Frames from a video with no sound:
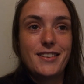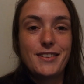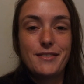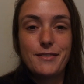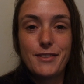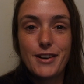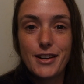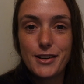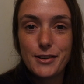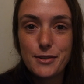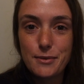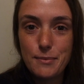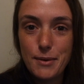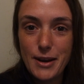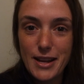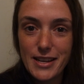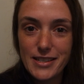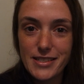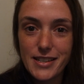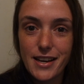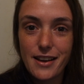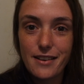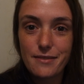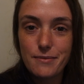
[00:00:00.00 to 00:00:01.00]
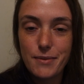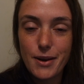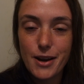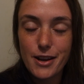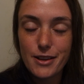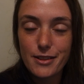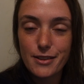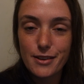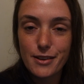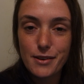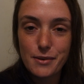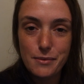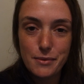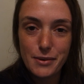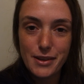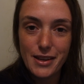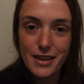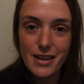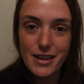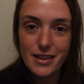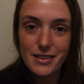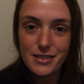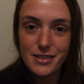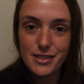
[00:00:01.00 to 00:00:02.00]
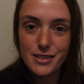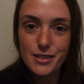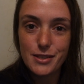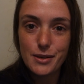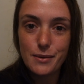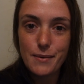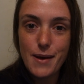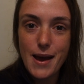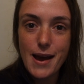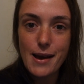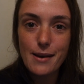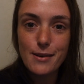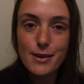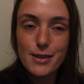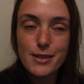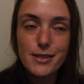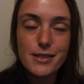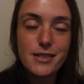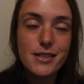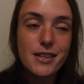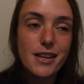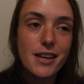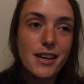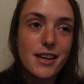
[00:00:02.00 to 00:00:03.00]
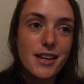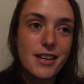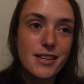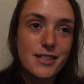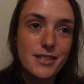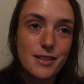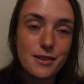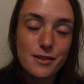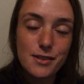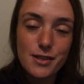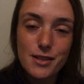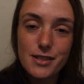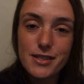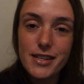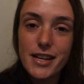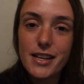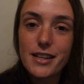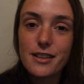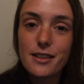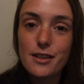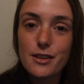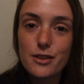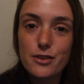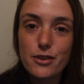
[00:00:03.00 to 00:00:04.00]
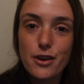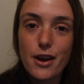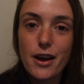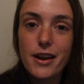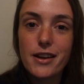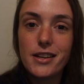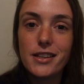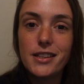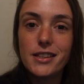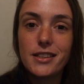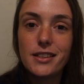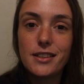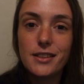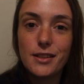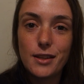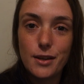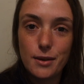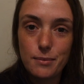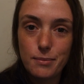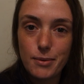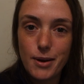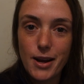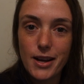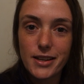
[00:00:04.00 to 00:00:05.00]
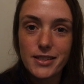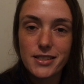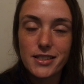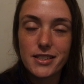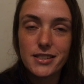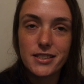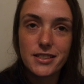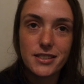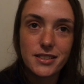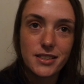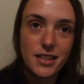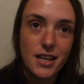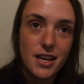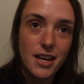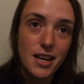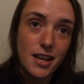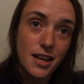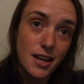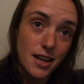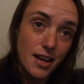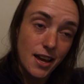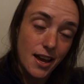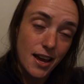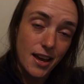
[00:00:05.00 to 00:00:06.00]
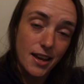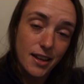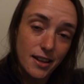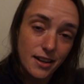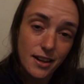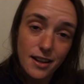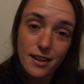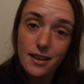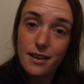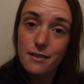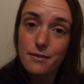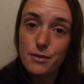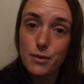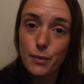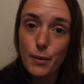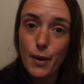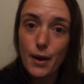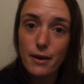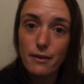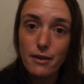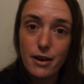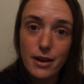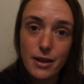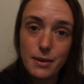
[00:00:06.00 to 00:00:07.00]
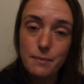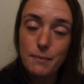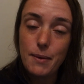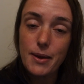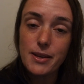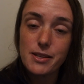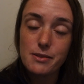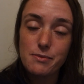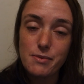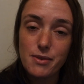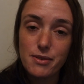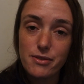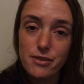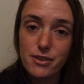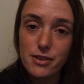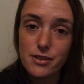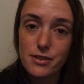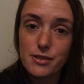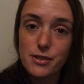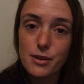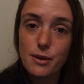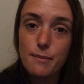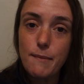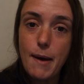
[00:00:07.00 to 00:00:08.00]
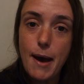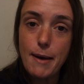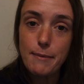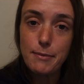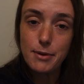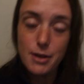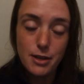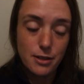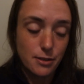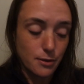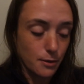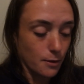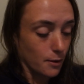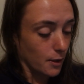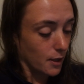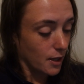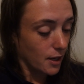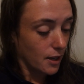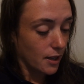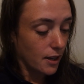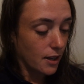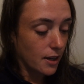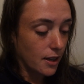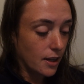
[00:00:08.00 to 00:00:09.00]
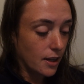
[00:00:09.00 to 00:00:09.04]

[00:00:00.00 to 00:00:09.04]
When I do my next half marathon, I want to get under 2 hours. So it's going to take a lot of training, a lot of practice, and I love the way running makes me feel, so I'm happy to do it.